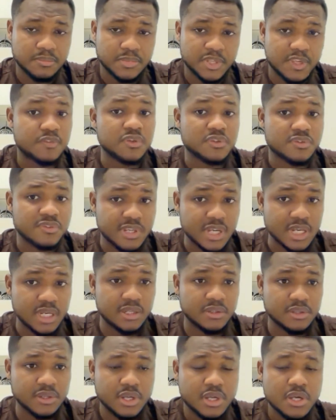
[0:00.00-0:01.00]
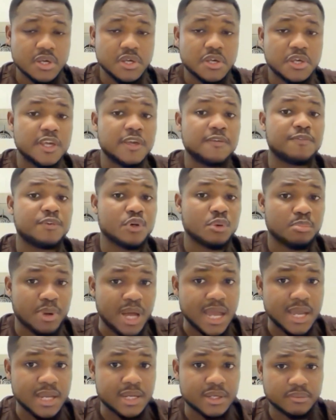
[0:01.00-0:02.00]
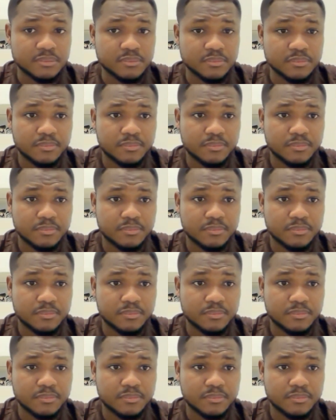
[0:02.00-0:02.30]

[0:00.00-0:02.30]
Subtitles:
if you're selling. If you're buying,